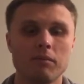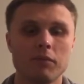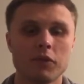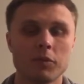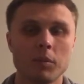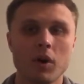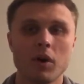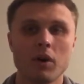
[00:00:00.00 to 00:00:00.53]

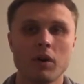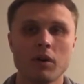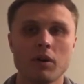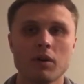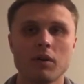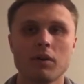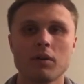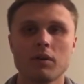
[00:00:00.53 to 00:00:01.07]

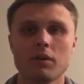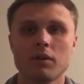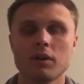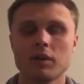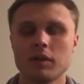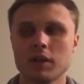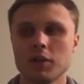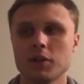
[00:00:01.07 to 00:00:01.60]
smart
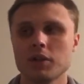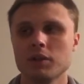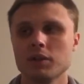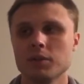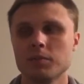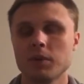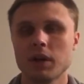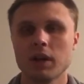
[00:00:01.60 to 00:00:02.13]

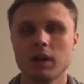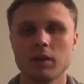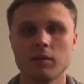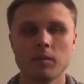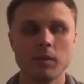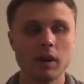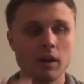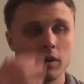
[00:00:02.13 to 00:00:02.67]
decisions
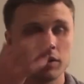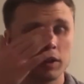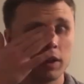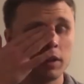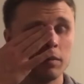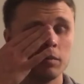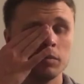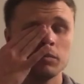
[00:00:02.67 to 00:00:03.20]
bringing players
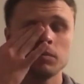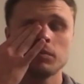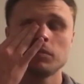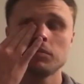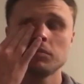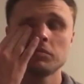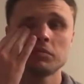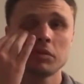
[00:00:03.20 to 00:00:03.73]
in.
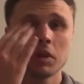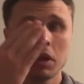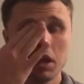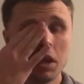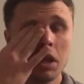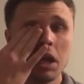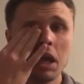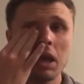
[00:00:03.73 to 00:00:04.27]

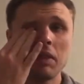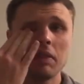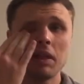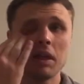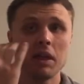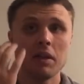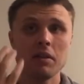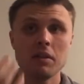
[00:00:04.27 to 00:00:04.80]
And
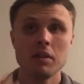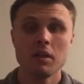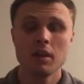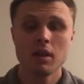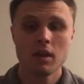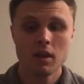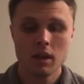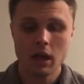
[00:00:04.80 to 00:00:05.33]
then
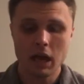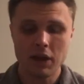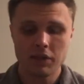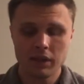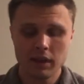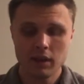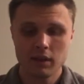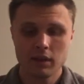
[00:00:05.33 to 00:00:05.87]
I
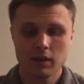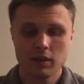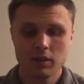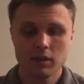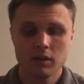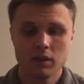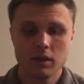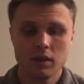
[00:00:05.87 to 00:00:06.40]
think,
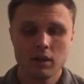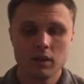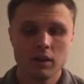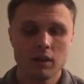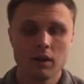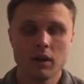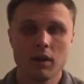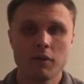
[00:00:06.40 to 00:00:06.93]

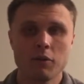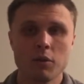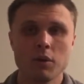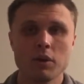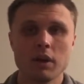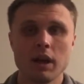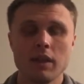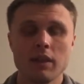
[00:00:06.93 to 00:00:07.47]
of
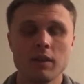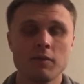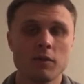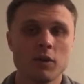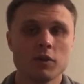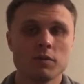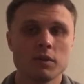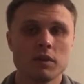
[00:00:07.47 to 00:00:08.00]
course, and then
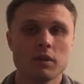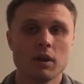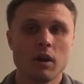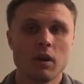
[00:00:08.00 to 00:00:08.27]
Roseman